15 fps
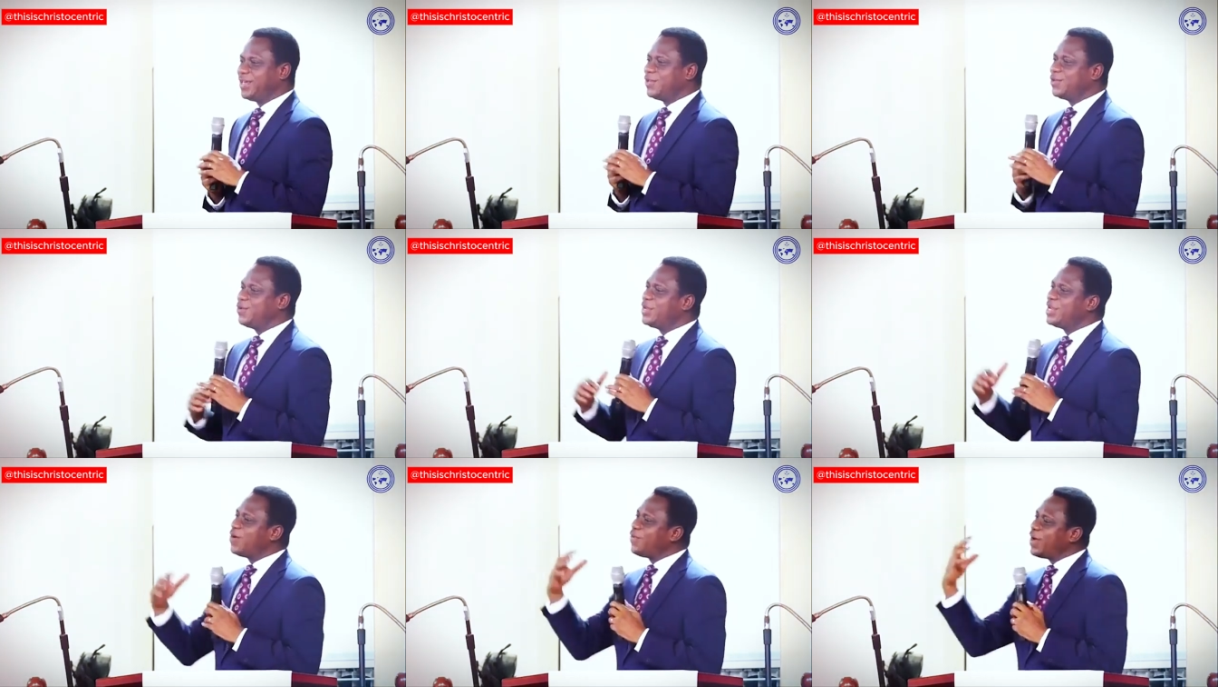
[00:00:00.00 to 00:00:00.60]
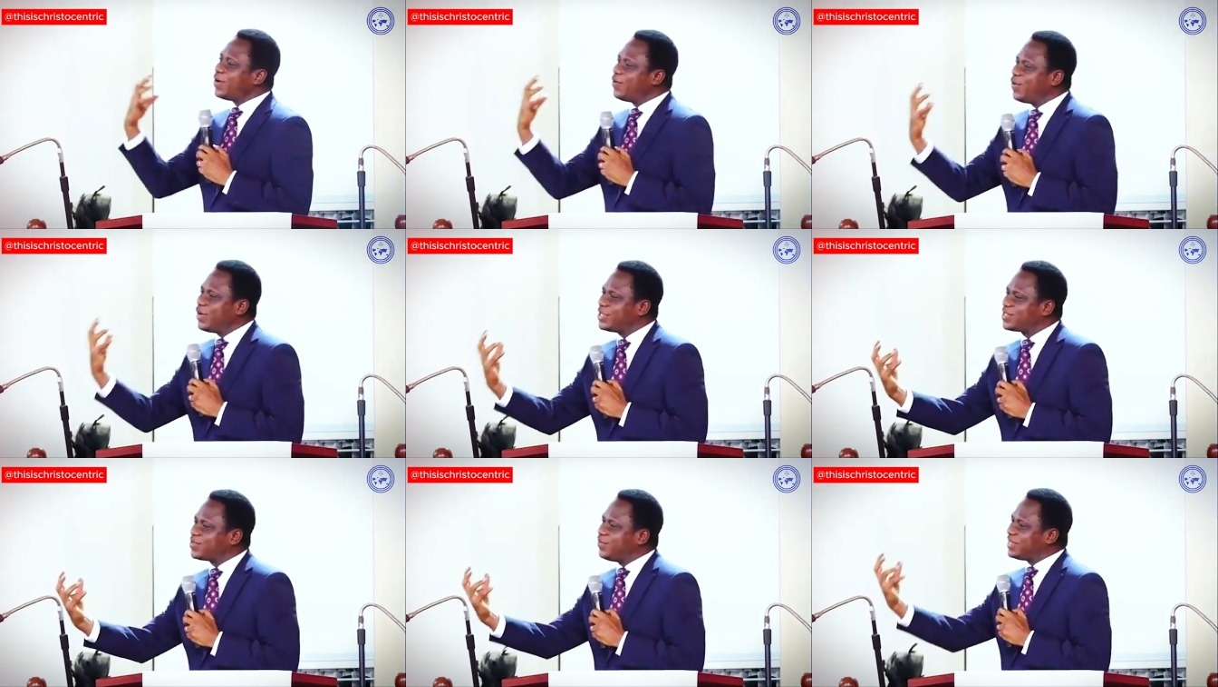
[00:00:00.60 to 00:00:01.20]
you the one who
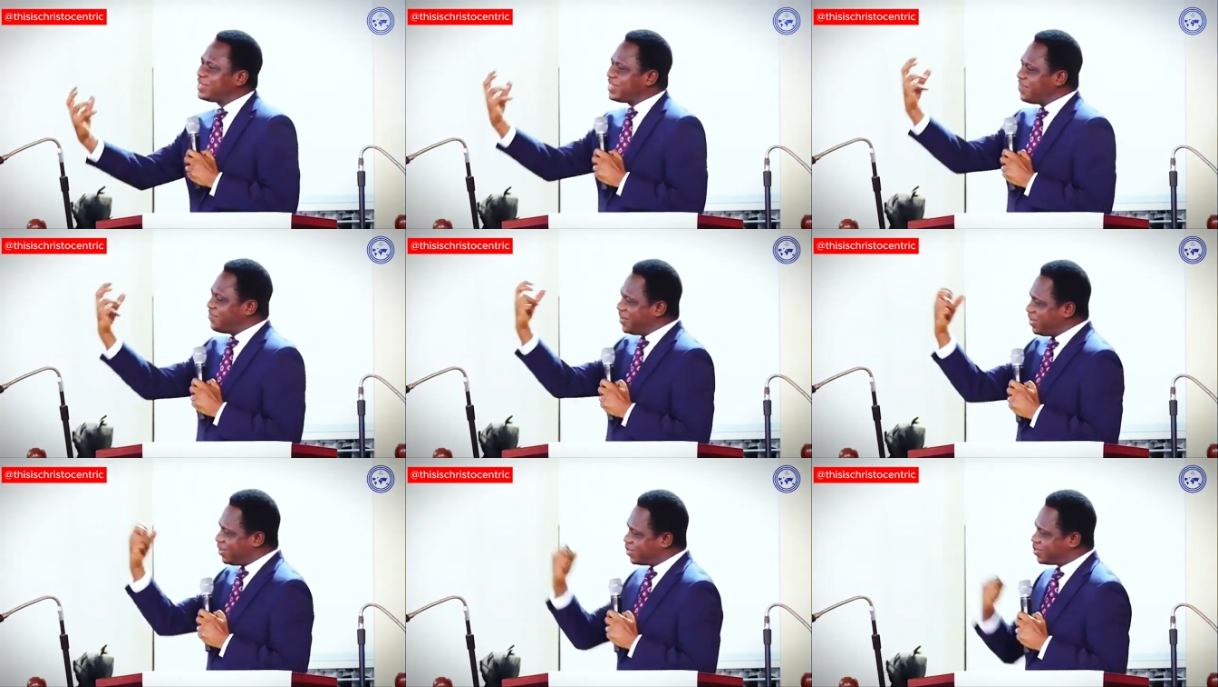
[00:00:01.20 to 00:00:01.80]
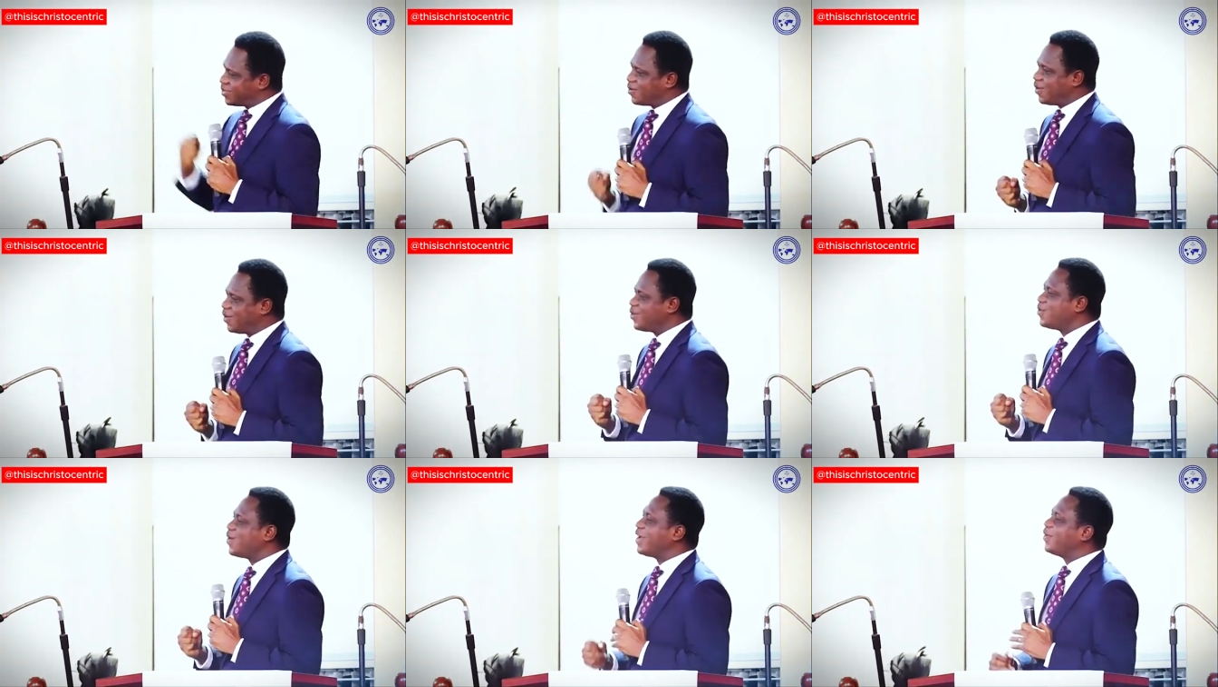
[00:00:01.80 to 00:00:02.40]
is receiving this call,
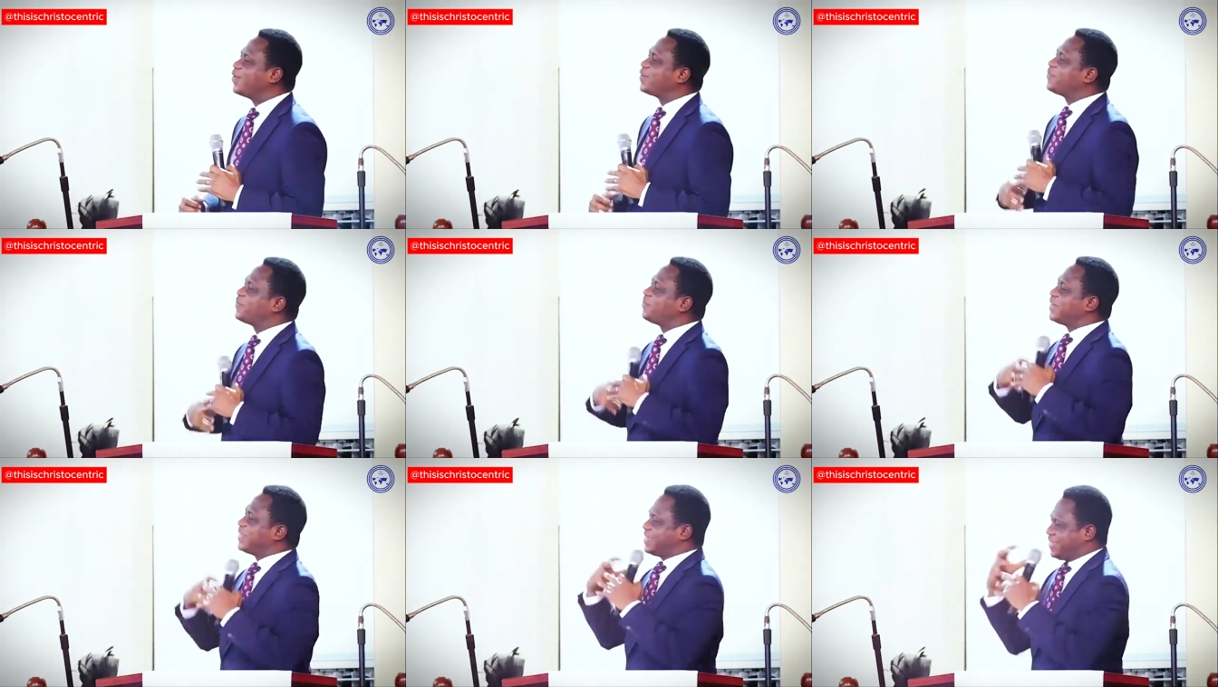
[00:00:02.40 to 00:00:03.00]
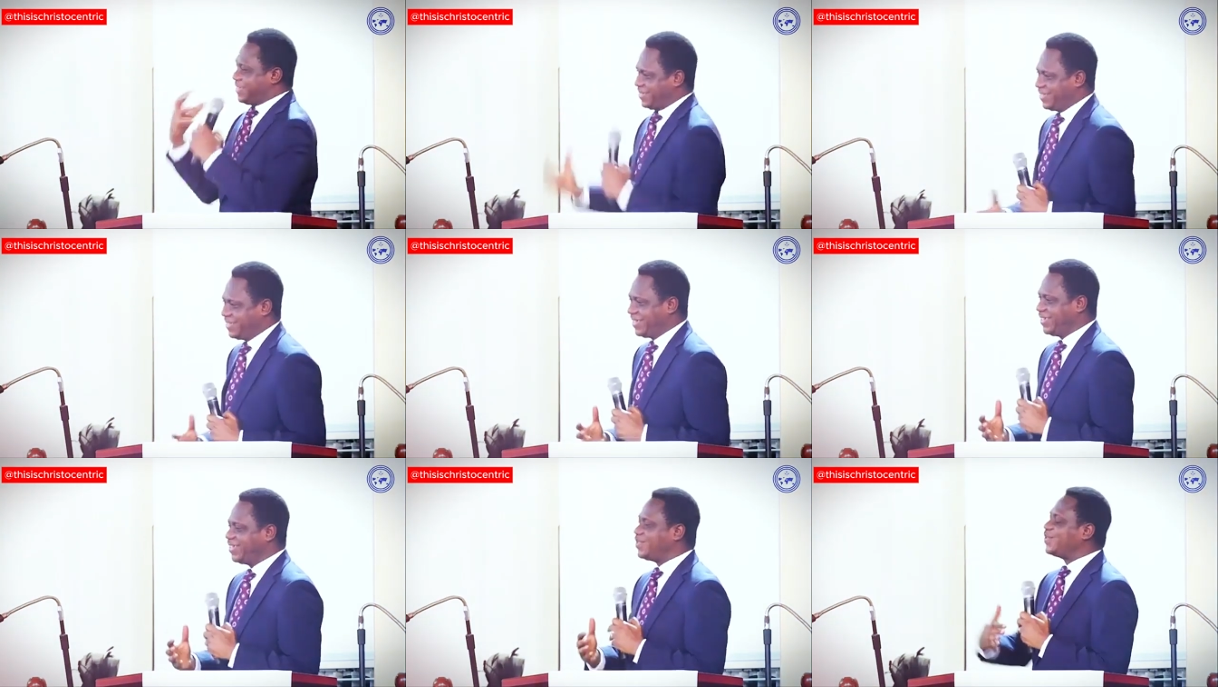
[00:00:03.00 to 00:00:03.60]
you are not fit
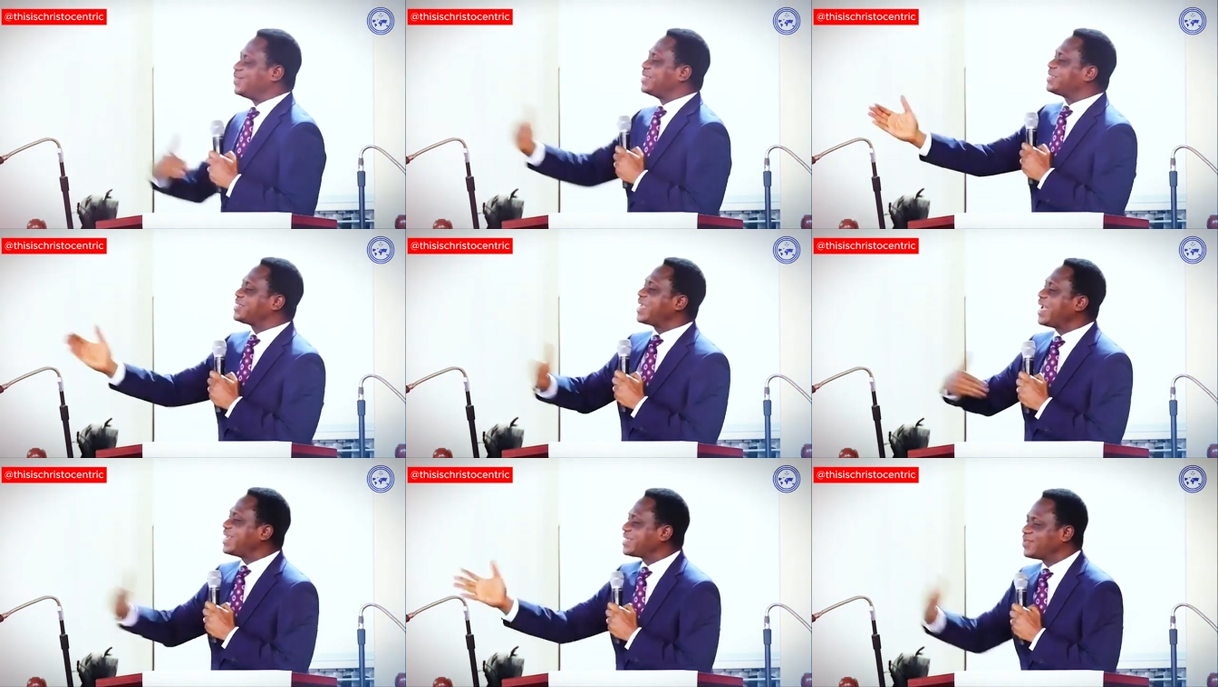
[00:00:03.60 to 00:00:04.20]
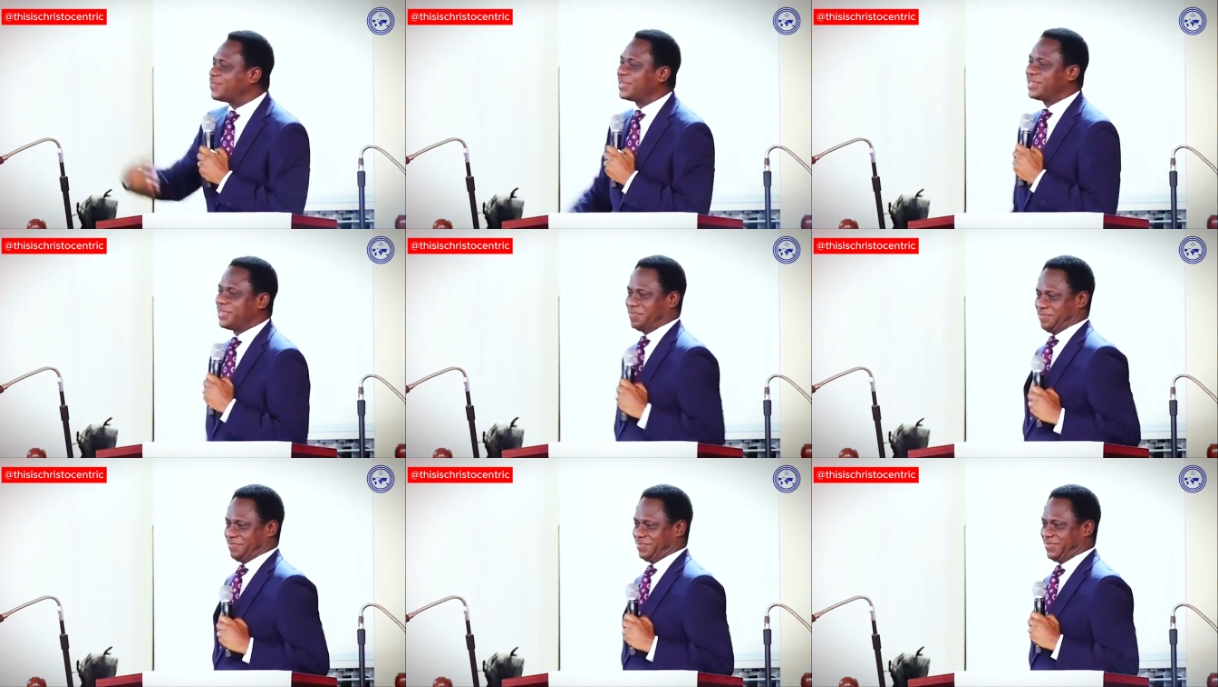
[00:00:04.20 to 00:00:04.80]
to discuss with him.